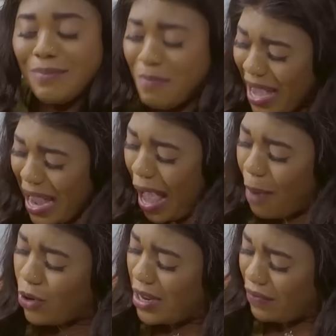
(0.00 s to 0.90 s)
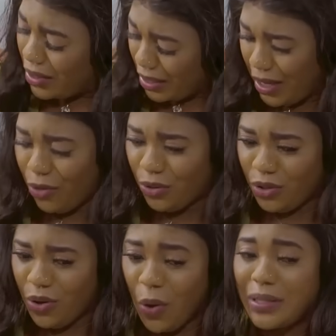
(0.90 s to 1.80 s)
me, I'm not leaving this
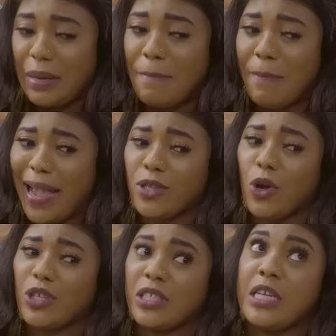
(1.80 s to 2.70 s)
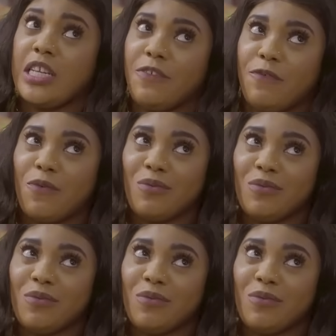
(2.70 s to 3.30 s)
house until Mike does the needful.